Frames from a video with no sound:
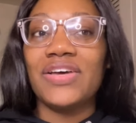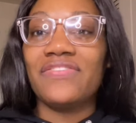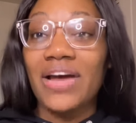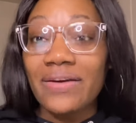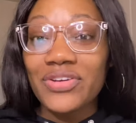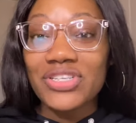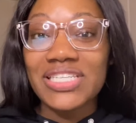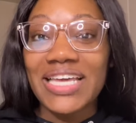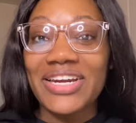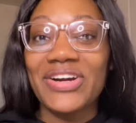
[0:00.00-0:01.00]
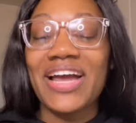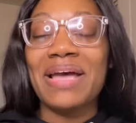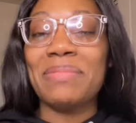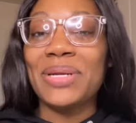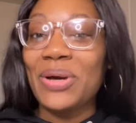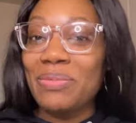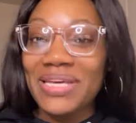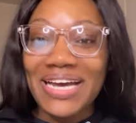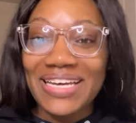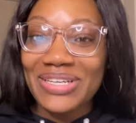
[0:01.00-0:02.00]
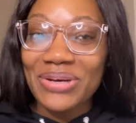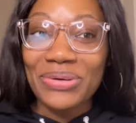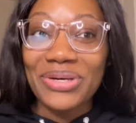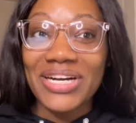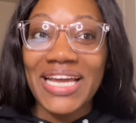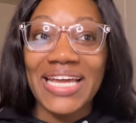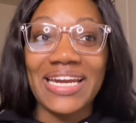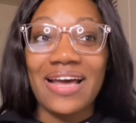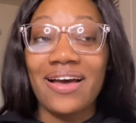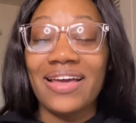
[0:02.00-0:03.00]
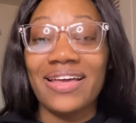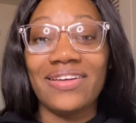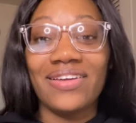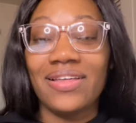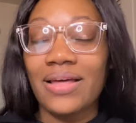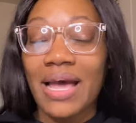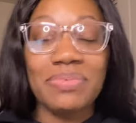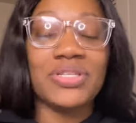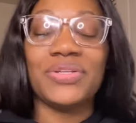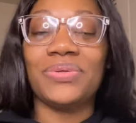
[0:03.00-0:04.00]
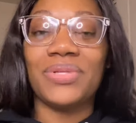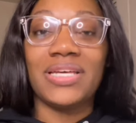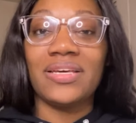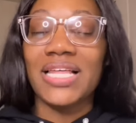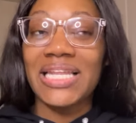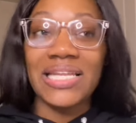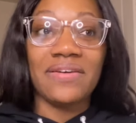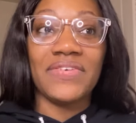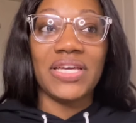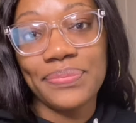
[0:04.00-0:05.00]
Five years later, I'm an OB-GYN coder and I absolutely love it.